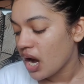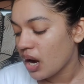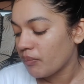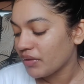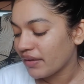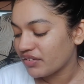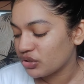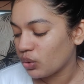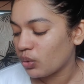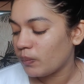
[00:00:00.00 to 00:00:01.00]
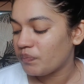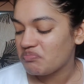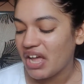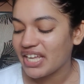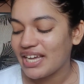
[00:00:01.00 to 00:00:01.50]
Um, even though
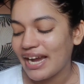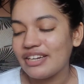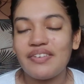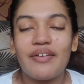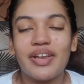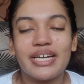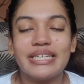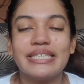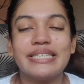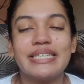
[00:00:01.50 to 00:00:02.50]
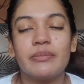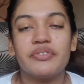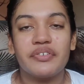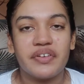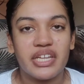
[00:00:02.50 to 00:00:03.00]
I kind of have like a little
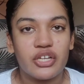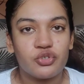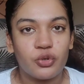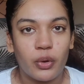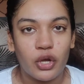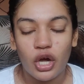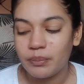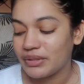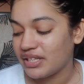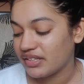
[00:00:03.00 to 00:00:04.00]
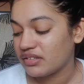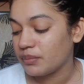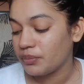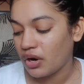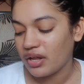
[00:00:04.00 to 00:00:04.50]
bit of variation going on, but these are
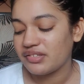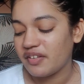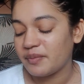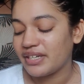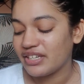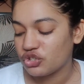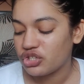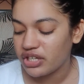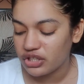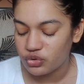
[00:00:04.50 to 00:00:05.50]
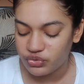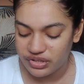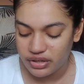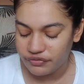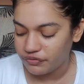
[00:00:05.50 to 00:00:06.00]
the products that I've been literally
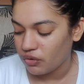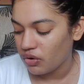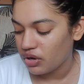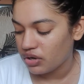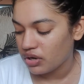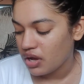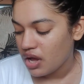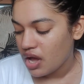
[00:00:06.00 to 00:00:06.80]
using for